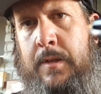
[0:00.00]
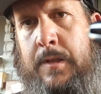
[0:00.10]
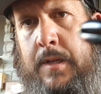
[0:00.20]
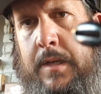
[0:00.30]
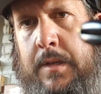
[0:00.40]

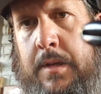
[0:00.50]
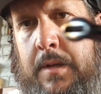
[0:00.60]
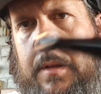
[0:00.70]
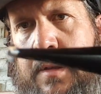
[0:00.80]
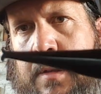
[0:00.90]
second to
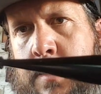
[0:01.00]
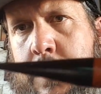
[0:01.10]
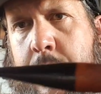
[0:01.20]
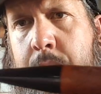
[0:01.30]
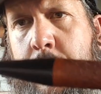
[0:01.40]
none
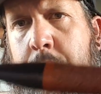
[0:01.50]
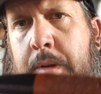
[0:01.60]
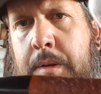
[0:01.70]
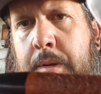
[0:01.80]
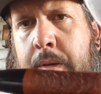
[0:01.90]
stem work.
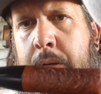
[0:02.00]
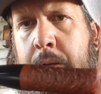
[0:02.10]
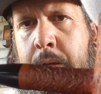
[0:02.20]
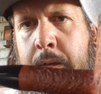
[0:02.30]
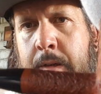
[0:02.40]

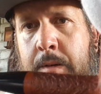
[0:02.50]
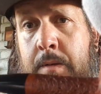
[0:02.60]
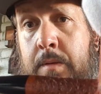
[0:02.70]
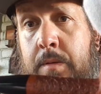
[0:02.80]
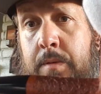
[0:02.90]

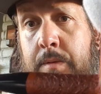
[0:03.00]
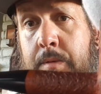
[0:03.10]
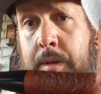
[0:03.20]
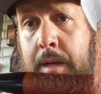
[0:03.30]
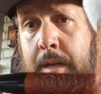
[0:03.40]

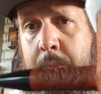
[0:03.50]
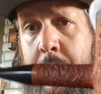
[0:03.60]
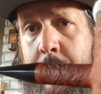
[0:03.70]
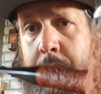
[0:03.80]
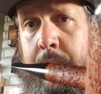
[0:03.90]
Really nice
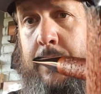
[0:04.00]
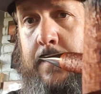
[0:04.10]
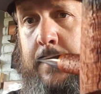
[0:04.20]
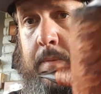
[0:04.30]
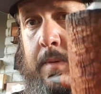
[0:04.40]
pipe.
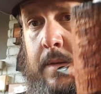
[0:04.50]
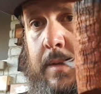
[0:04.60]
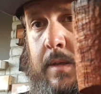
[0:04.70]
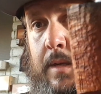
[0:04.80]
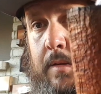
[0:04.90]

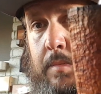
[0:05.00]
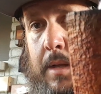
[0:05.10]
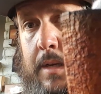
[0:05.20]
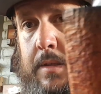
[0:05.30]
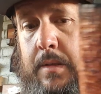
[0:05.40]
Killer
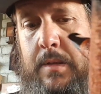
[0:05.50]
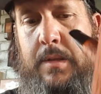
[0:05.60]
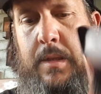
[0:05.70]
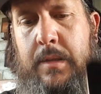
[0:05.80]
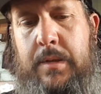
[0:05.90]
blast on
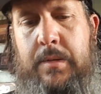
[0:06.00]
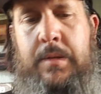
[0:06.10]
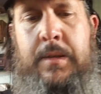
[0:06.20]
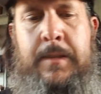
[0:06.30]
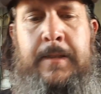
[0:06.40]
this thing too.
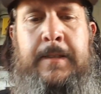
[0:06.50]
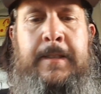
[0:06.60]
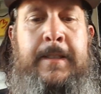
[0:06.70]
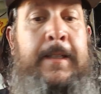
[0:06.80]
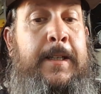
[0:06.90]

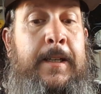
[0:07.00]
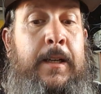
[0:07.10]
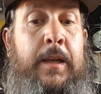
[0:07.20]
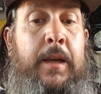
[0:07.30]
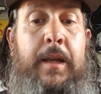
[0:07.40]

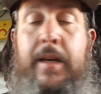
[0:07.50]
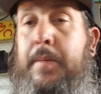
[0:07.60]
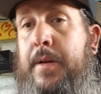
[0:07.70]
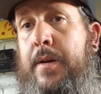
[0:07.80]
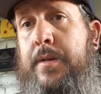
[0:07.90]
That
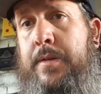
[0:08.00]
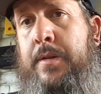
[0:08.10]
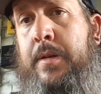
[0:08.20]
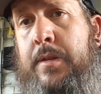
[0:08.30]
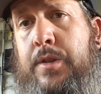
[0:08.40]
could be yours.
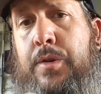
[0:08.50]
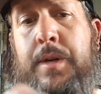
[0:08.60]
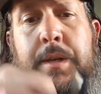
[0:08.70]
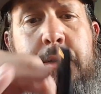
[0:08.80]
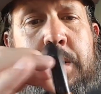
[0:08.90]
Just
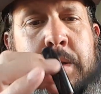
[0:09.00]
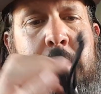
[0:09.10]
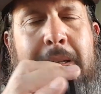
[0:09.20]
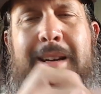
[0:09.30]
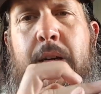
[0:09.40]
join us
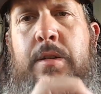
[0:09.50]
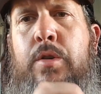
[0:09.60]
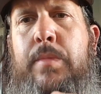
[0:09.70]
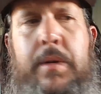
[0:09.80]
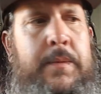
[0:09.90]
late
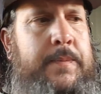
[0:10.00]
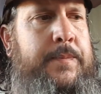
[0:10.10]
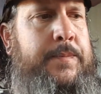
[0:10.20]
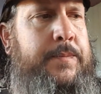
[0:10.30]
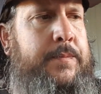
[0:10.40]
October
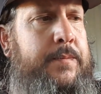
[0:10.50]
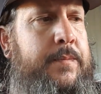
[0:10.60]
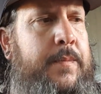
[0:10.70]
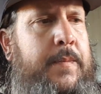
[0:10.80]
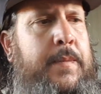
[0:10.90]

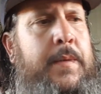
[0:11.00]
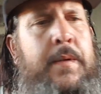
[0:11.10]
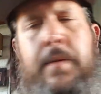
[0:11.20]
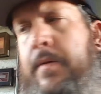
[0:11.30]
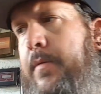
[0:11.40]

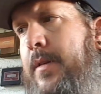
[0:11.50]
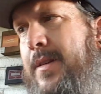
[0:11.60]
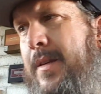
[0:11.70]
for the